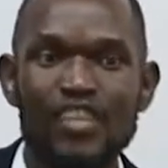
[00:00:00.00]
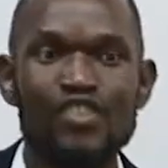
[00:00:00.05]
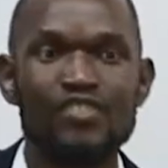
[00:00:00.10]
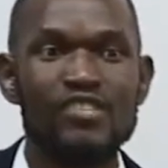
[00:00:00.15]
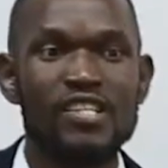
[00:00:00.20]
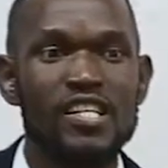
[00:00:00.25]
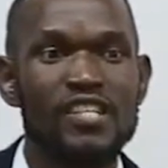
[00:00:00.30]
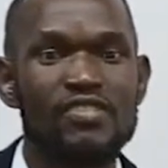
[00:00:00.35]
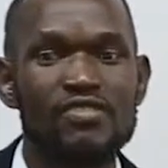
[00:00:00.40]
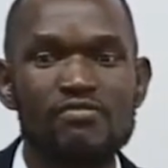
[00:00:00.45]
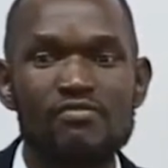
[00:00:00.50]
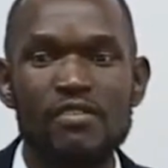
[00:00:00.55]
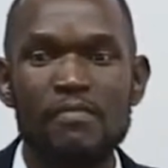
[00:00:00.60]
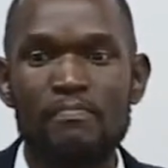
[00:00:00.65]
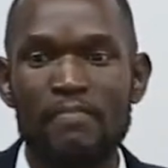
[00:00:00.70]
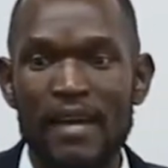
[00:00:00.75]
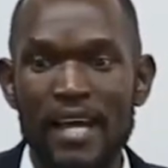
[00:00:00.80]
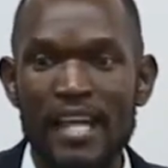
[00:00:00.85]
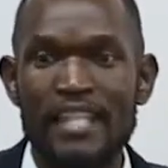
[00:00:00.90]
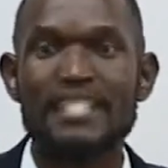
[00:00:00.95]
You need to
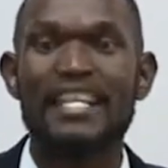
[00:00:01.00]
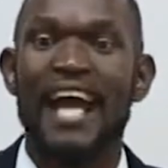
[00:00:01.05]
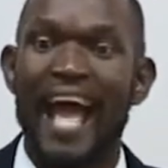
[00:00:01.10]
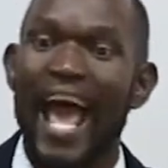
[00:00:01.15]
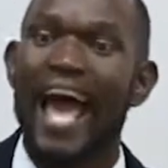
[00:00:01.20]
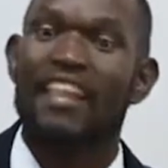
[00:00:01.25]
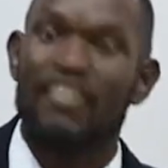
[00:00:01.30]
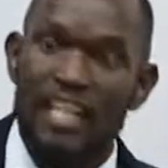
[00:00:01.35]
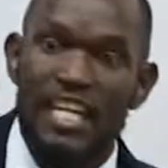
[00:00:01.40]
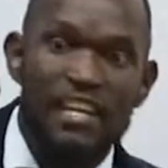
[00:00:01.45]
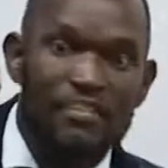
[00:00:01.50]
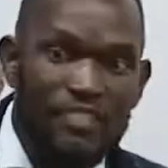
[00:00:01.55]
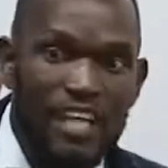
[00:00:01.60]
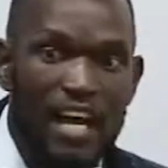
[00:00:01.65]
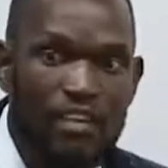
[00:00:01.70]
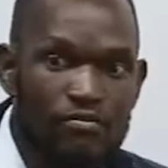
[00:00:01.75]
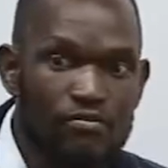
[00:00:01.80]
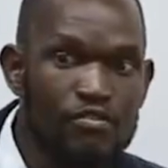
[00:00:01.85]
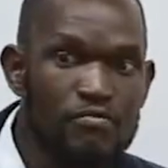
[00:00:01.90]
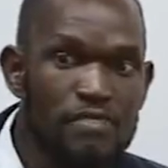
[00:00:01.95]
repent and leave
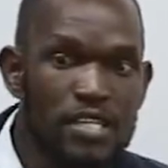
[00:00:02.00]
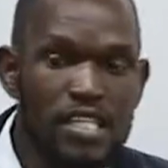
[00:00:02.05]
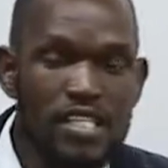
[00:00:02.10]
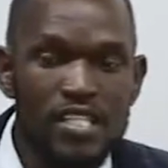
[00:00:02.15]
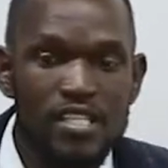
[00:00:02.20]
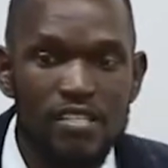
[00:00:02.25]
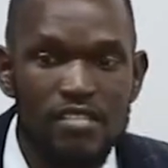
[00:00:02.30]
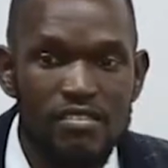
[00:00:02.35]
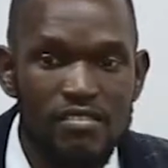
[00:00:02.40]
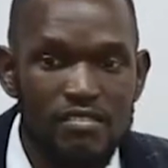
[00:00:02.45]
that woman.